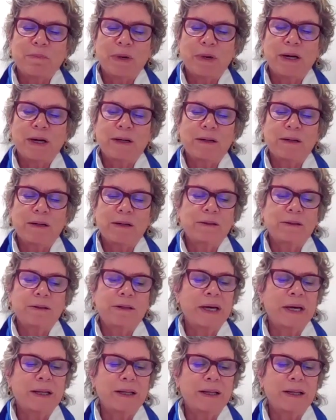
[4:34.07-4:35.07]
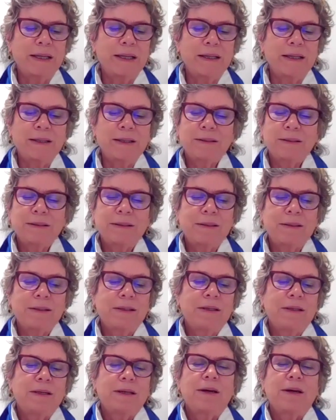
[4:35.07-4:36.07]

this model compelling,